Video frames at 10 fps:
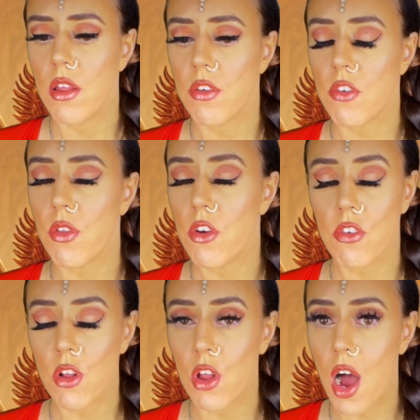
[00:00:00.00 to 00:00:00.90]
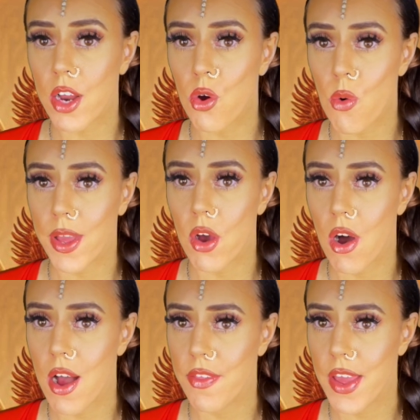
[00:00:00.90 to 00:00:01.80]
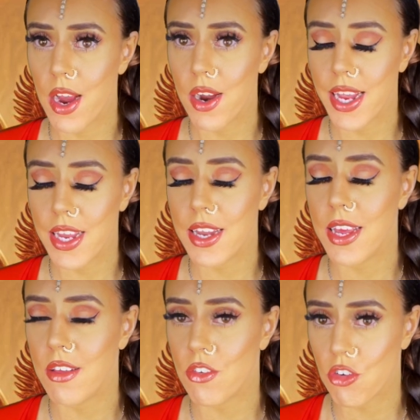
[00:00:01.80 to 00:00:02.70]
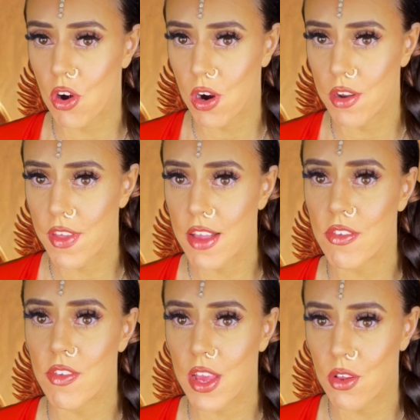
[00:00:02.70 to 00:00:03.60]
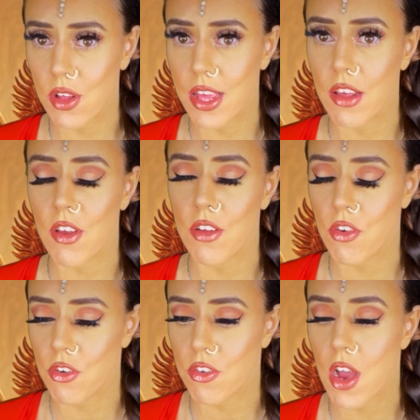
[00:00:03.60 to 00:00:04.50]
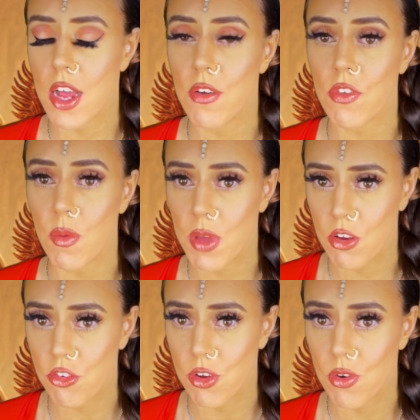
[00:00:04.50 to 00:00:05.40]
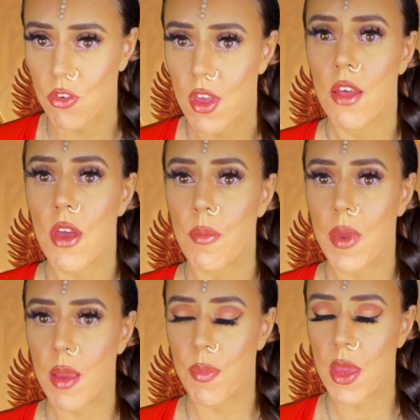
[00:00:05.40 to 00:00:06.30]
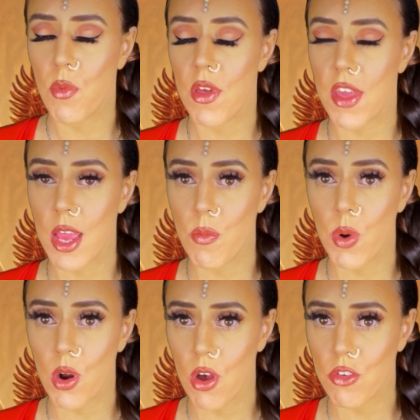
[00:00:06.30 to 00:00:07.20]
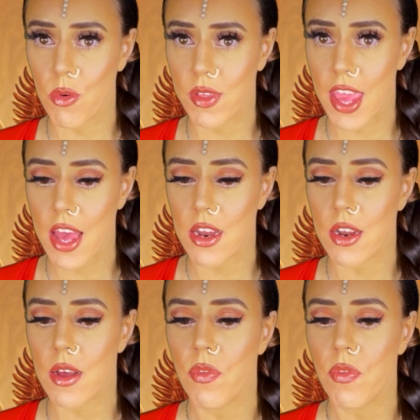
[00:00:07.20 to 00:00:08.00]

So there's a lot going on there in his chart that's signaling that there's kind of some issues that may be with him, but also with Canada.